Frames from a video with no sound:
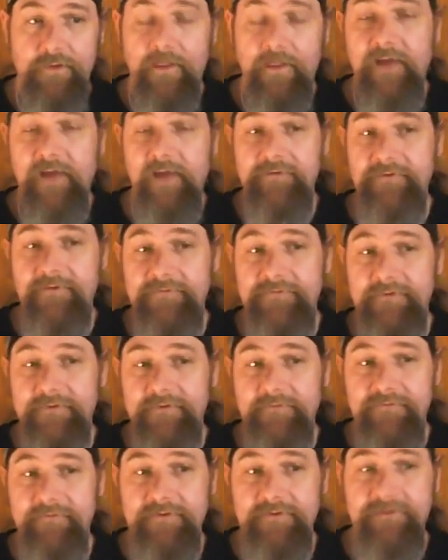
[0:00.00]
lot of this
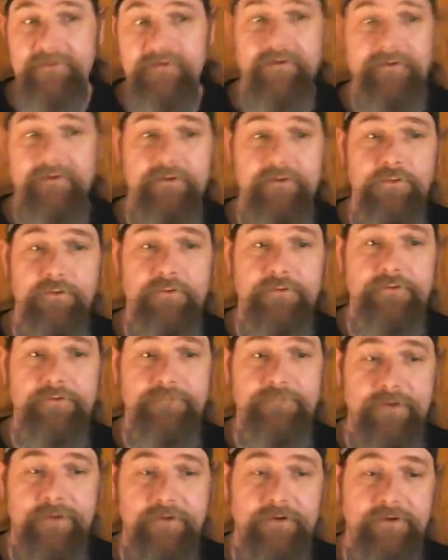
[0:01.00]
stuff that they tell you is
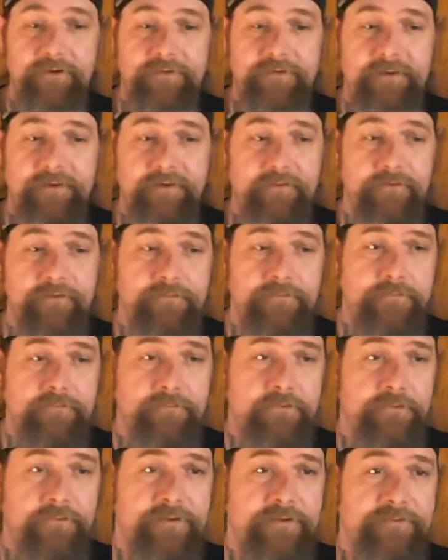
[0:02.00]
fairy tale.
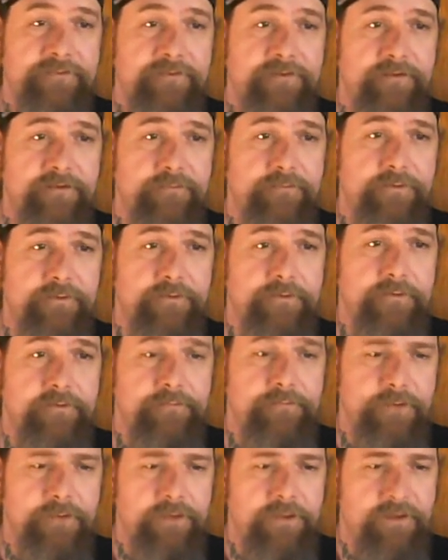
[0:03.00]
Why is that up there?
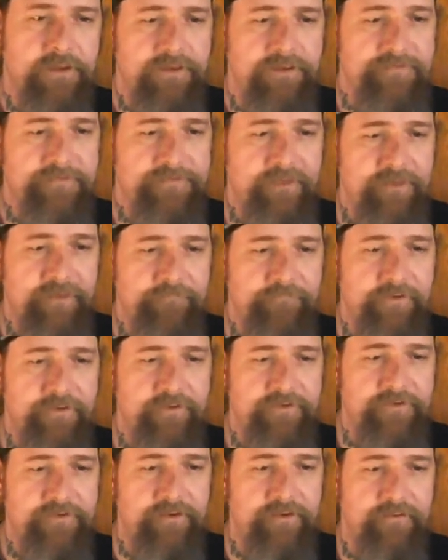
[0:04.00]
is not
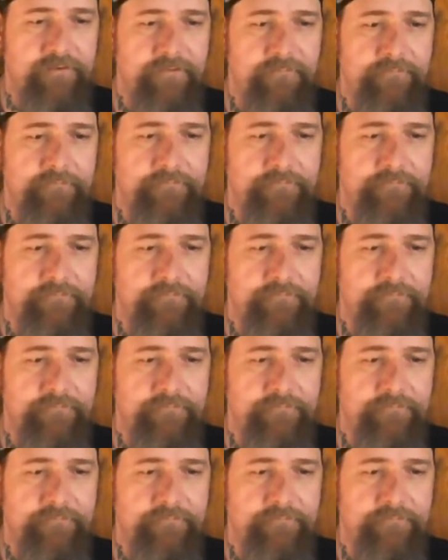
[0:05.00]
fairy tale.